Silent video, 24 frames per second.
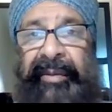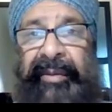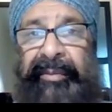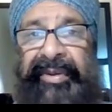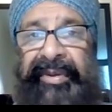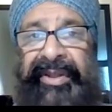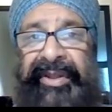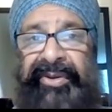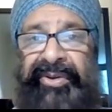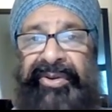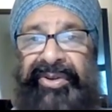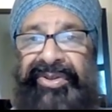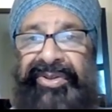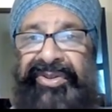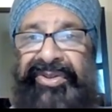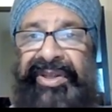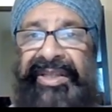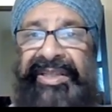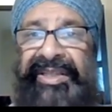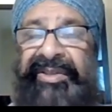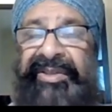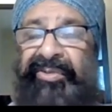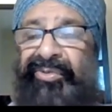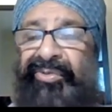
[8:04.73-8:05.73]
But the question
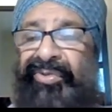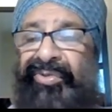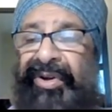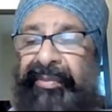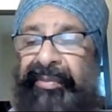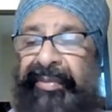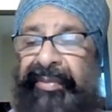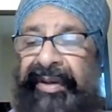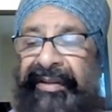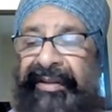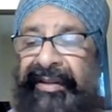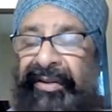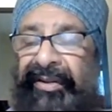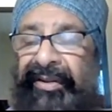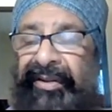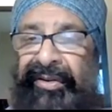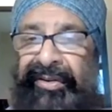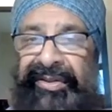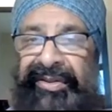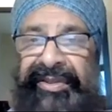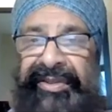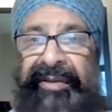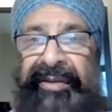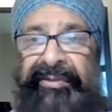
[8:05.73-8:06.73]
is, what about the
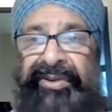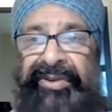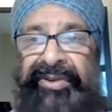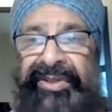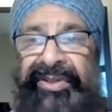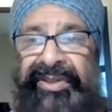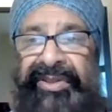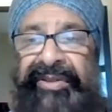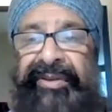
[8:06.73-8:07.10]
long-term use?